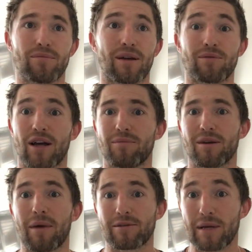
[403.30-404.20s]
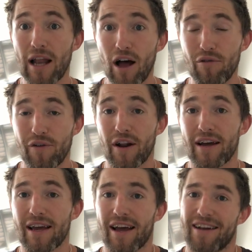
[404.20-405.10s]
Sometimes it makes me laugh, and
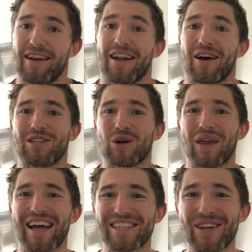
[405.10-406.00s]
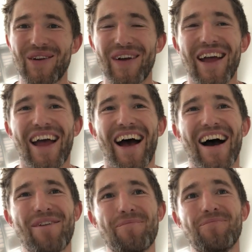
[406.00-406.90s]
I enjoy that too.
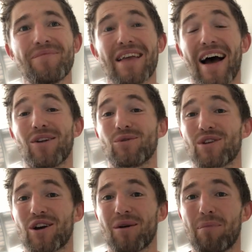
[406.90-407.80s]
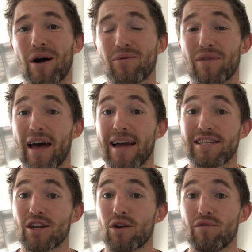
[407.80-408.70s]
And also combined with that,
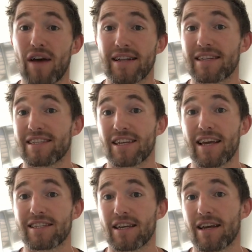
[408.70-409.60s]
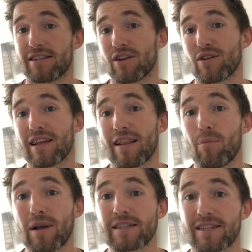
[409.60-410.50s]
it's a good vent. It's a good thing that
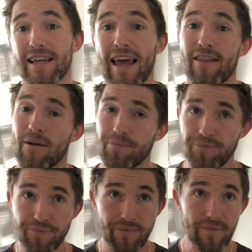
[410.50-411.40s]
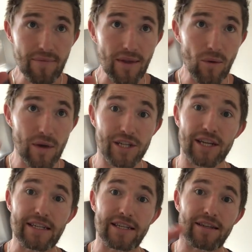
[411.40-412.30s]
brings us together, which
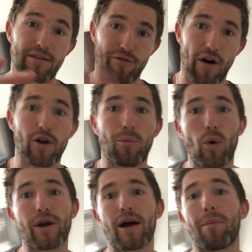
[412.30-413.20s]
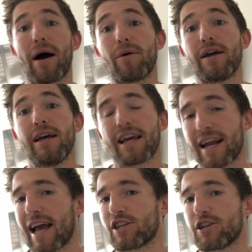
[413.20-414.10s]
is the final point about
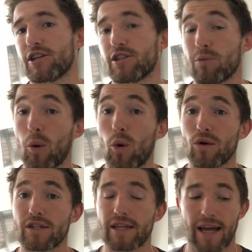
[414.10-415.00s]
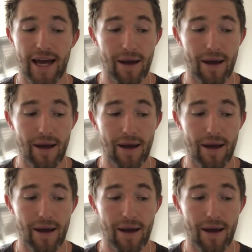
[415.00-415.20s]
connection and support.